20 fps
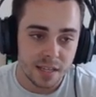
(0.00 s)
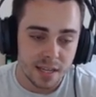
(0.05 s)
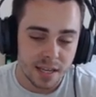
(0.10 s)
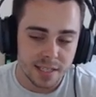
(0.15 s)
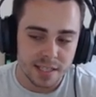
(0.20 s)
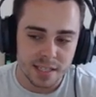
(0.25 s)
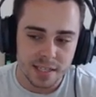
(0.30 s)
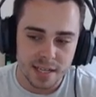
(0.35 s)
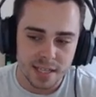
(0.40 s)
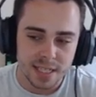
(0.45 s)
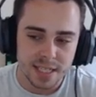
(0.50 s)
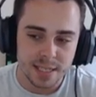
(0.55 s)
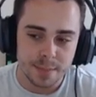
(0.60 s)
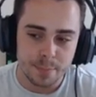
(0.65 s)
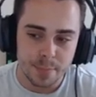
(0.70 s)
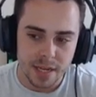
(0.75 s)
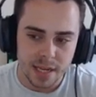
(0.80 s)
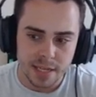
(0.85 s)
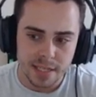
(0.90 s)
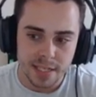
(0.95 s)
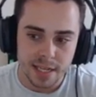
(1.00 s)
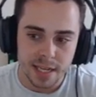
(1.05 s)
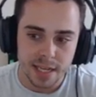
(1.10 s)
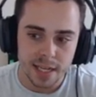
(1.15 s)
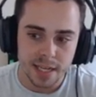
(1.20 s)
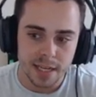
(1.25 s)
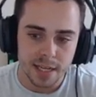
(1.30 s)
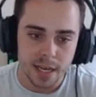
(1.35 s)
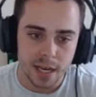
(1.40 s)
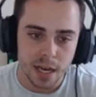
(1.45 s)
It's a nice speed
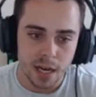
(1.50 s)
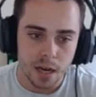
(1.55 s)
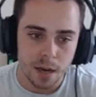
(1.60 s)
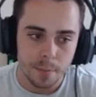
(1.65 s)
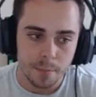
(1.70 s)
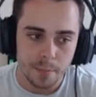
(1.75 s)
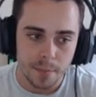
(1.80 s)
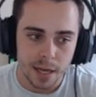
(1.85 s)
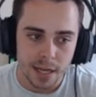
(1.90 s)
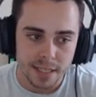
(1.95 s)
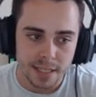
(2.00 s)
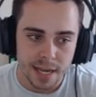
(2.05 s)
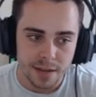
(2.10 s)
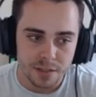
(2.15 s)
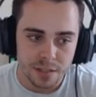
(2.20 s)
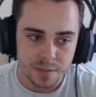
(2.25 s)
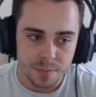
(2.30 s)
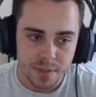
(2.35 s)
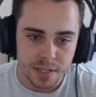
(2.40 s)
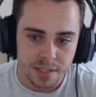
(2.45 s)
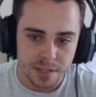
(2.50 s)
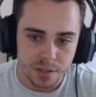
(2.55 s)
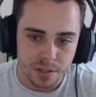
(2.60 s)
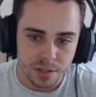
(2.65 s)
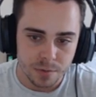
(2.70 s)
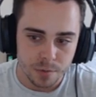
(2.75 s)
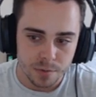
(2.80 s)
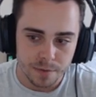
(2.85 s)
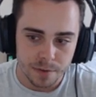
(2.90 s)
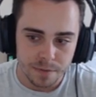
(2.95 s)
tier, um, as it outspeeds
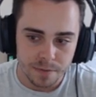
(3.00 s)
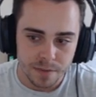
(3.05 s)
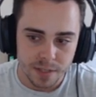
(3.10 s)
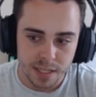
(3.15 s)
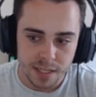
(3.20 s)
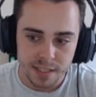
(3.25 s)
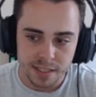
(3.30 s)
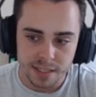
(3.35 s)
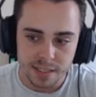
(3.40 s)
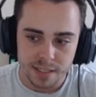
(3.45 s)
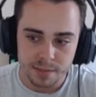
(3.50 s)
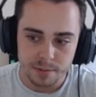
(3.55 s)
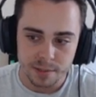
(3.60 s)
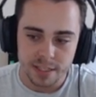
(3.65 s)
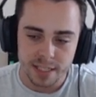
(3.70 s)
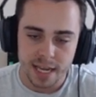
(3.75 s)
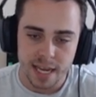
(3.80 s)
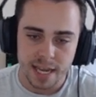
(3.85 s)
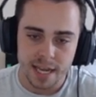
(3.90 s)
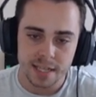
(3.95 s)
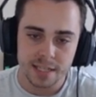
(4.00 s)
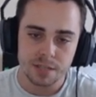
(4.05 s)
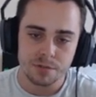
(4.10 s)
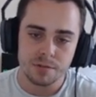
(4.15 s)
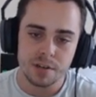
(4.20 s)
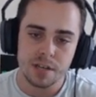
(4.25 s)
those 115s and 110s.